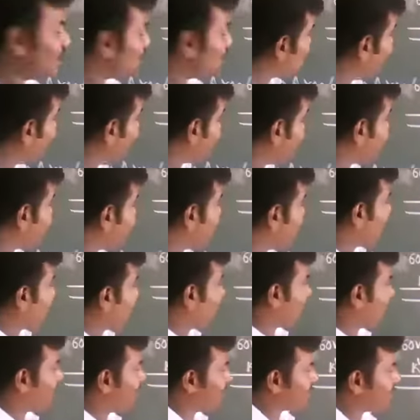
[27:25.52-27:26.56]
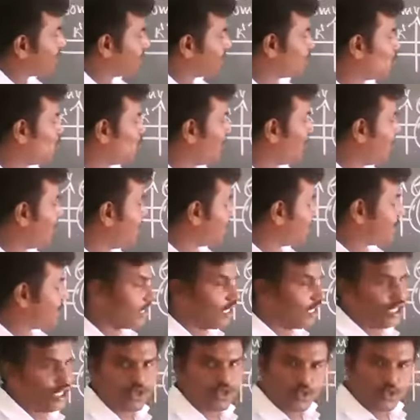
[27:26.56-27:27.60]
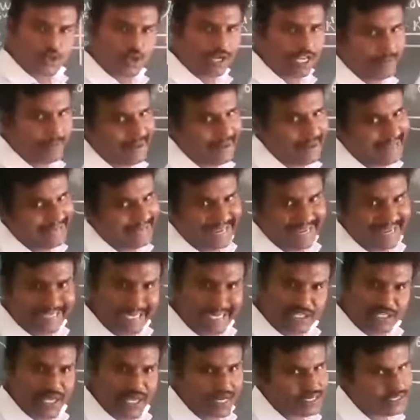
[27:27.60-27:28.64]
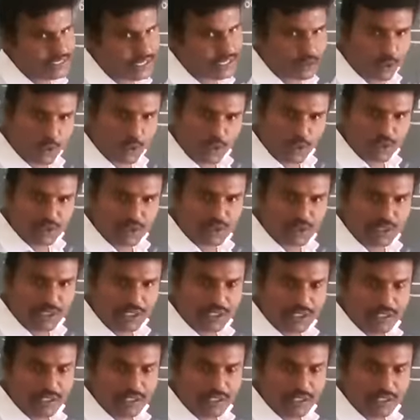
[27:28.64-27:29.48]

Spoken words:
So at that moment, sodium ion gated channels are closed.